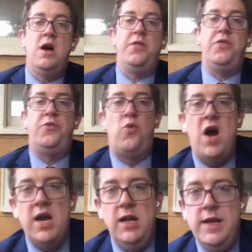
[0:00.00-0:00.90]

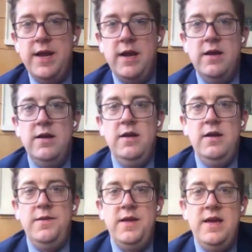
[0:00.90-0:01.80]
throttling
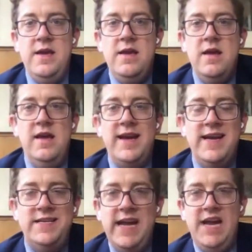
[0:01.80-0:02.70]
the
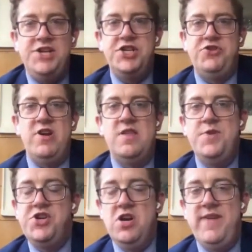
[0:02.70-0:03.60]
contagious
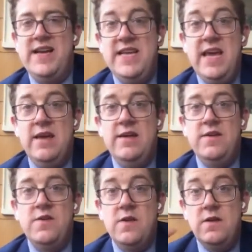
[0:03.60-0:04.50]
transmission of
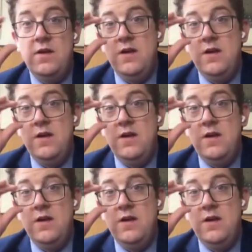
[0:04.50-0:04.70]
ideas